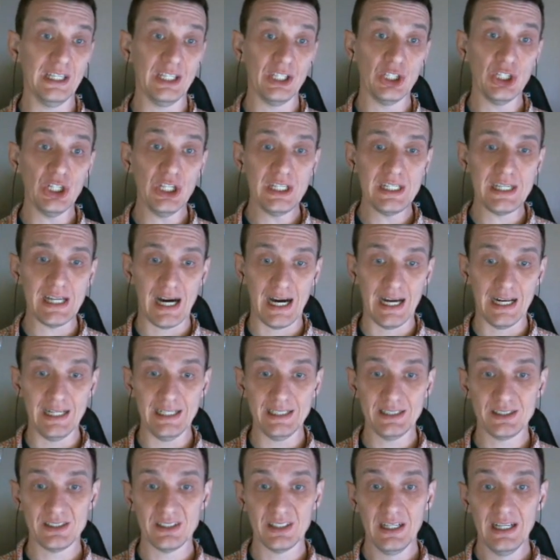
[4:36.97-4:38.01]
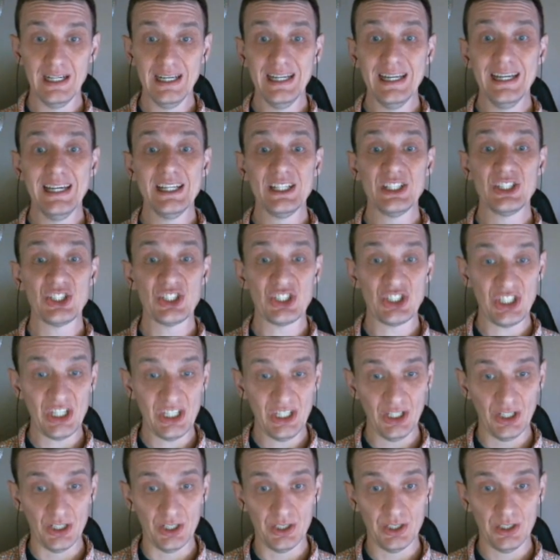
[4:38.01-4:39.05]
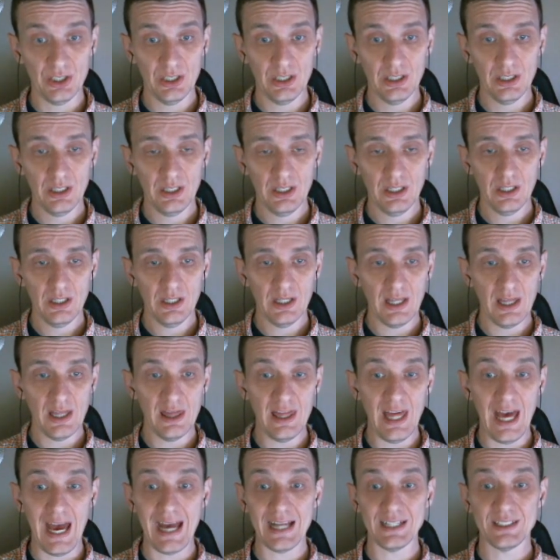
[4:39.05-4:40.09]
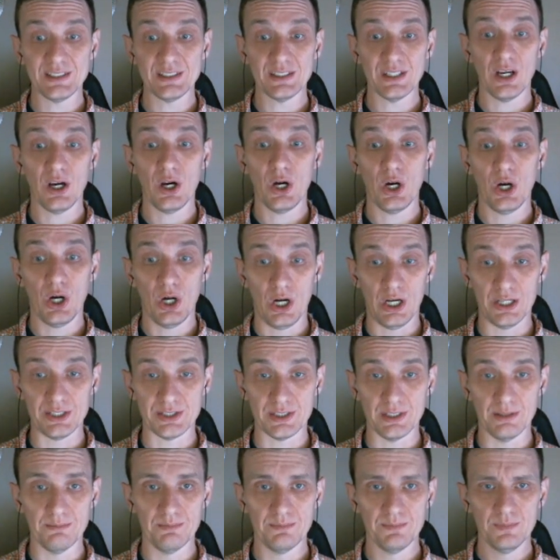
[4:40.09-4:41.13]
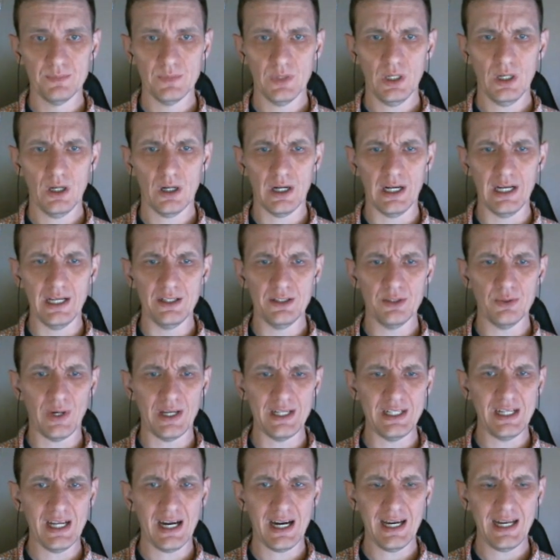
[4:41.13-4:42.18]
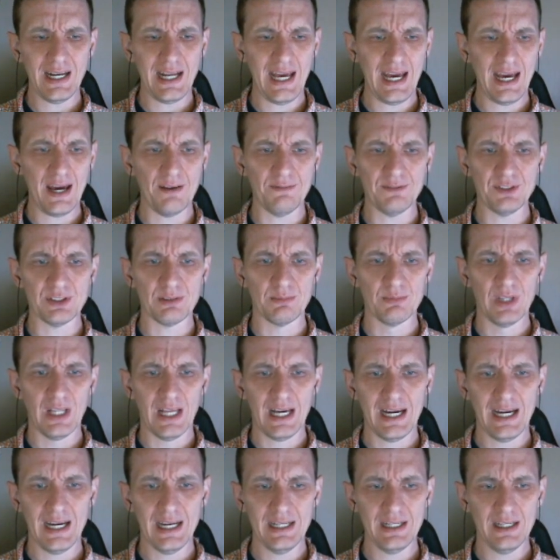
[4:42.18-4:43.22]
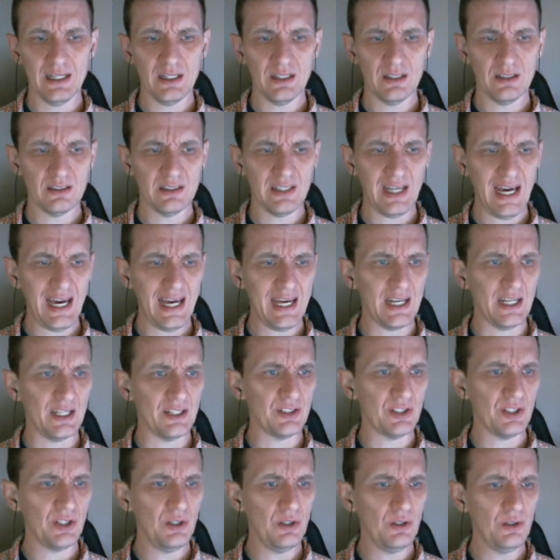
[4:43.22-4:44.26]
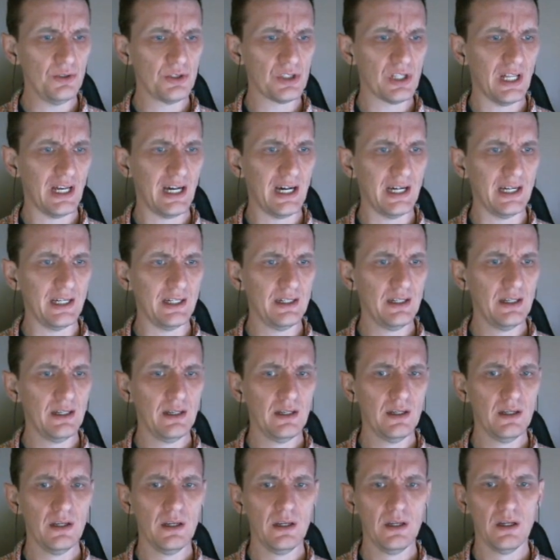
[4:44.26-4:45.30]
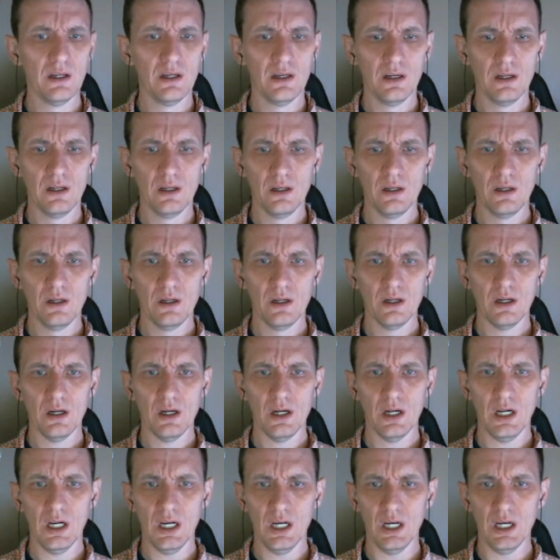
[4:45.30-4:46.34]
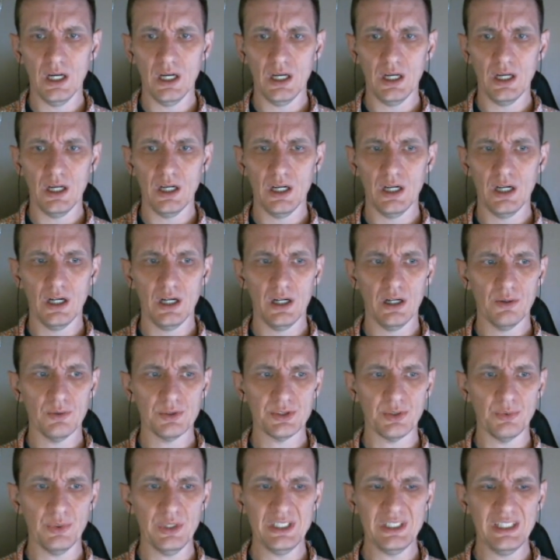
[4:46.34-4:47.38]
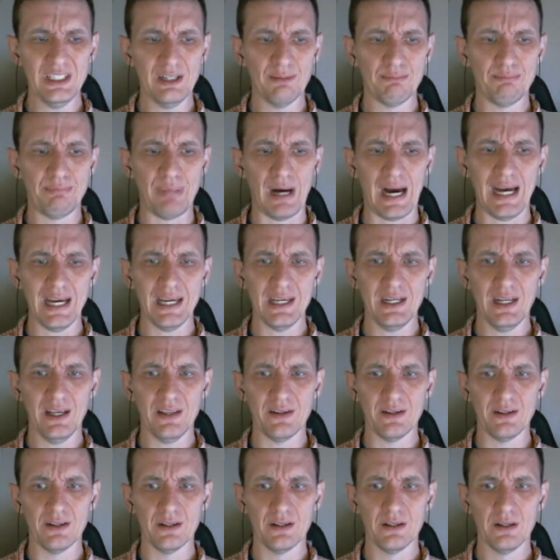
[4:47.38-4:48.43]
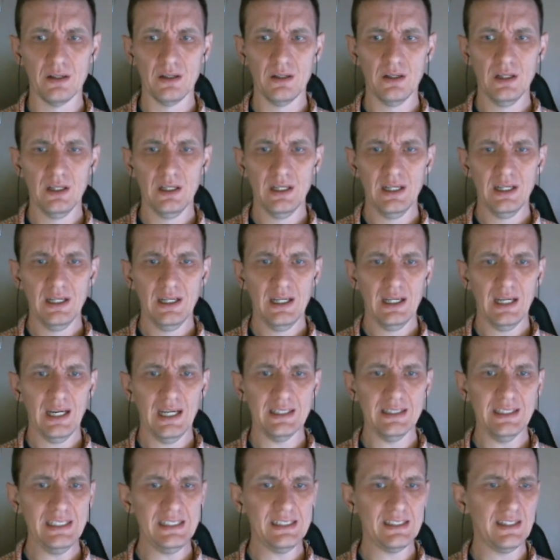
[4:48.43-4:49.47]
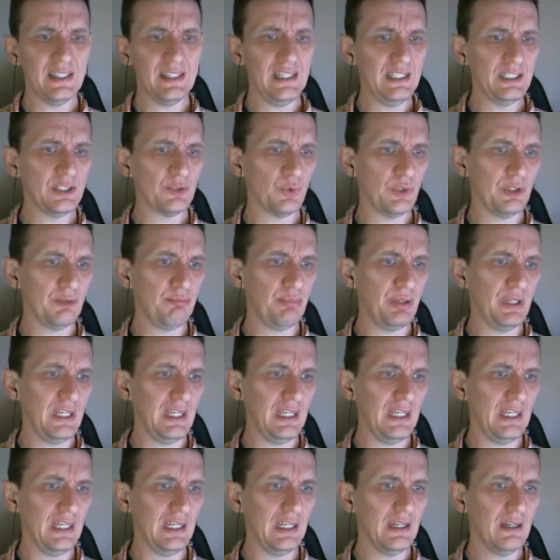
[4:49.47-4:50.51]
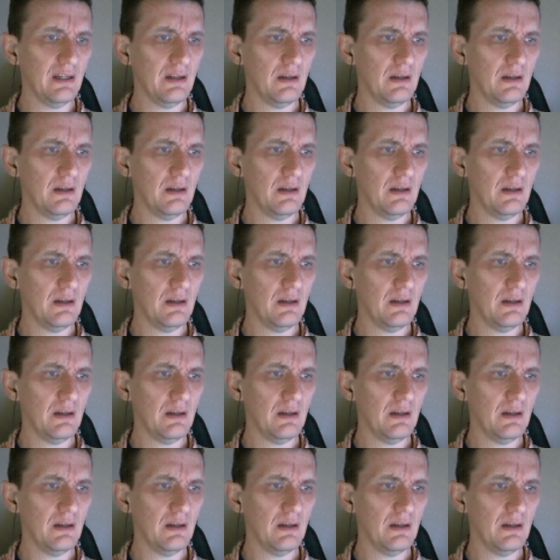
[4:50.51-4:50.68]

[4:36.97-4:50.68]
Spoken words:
good Donets, still, that's awesome. All right, do I not have some line? That is huge line. So we just need to buy another. At least these would be